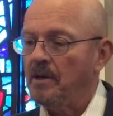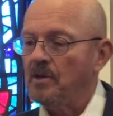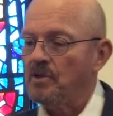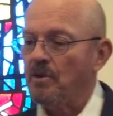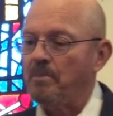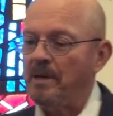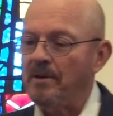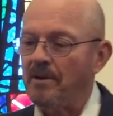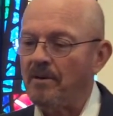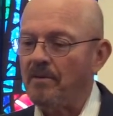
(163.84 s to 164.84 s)
So
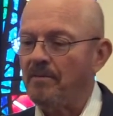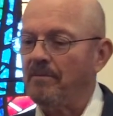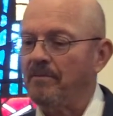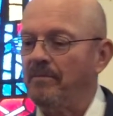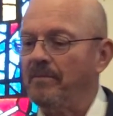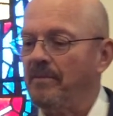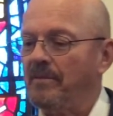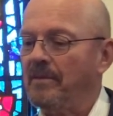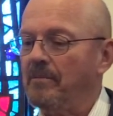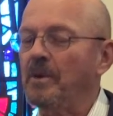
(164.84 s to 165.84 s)
Peter
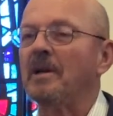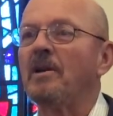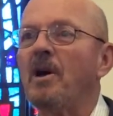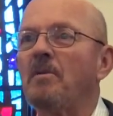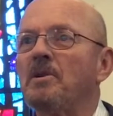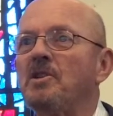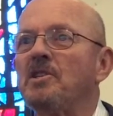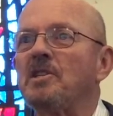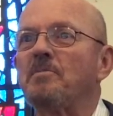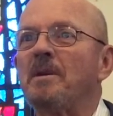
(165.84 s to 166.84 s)
went along with
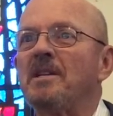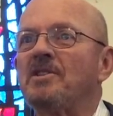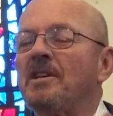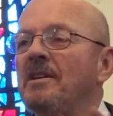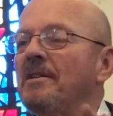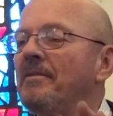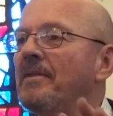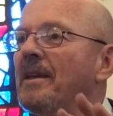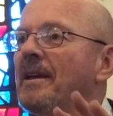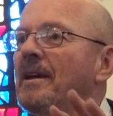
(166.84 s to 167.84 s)
Jesus, but he said,
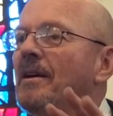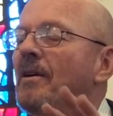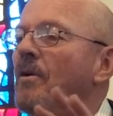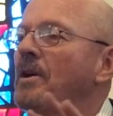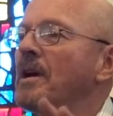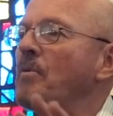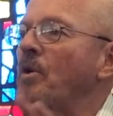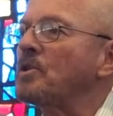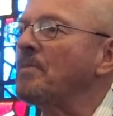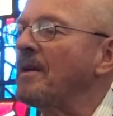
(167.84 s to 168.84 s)
okay,
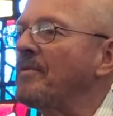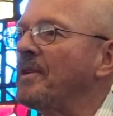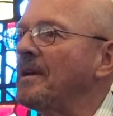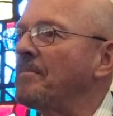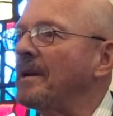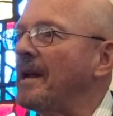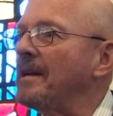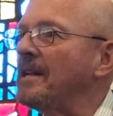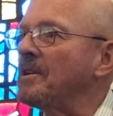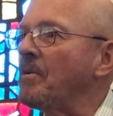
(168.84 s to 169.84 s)
wash my feet, but I
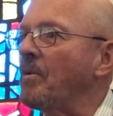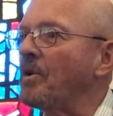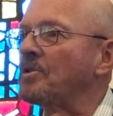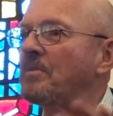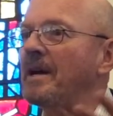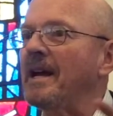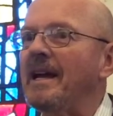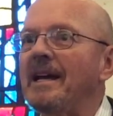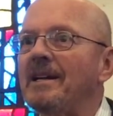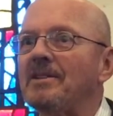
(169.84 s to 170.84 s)
need you to wash my
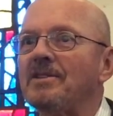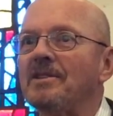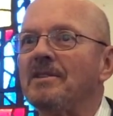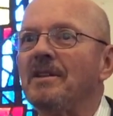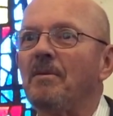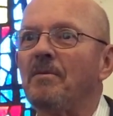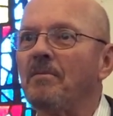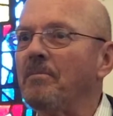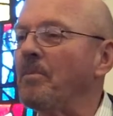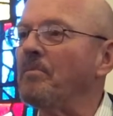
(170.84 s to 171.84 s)
hands
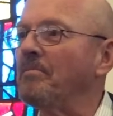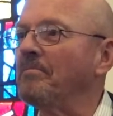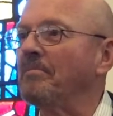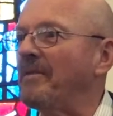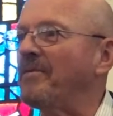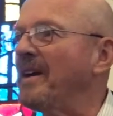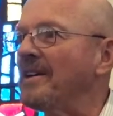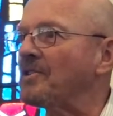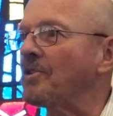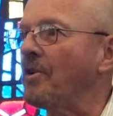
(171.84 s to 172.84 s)
and my
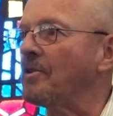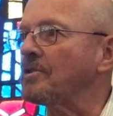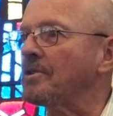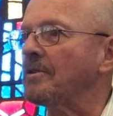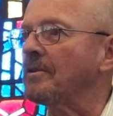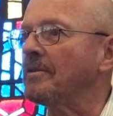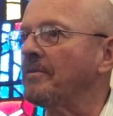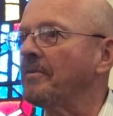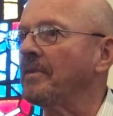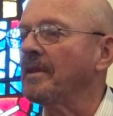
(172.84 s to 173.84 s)
face also.
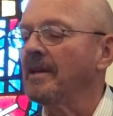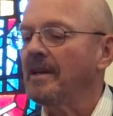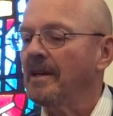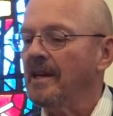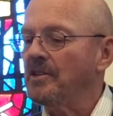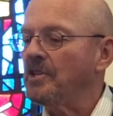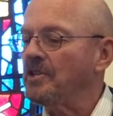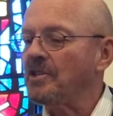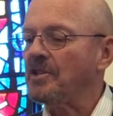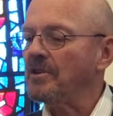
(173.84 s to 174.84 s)
And
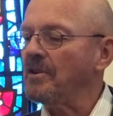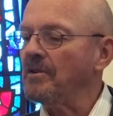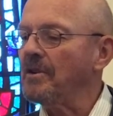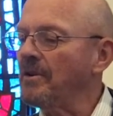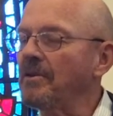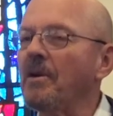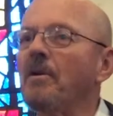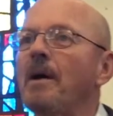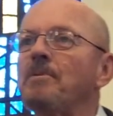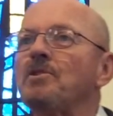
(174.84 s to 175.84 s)
Jesus said, no,
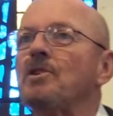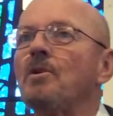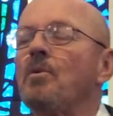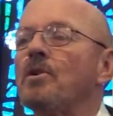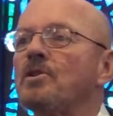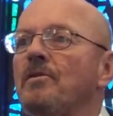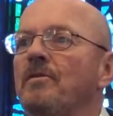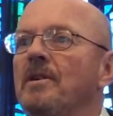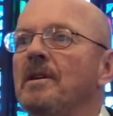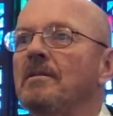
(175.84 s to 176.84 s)
I'm just going to wash your
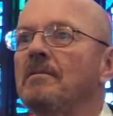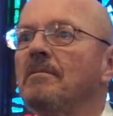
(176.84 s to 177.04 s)
feet.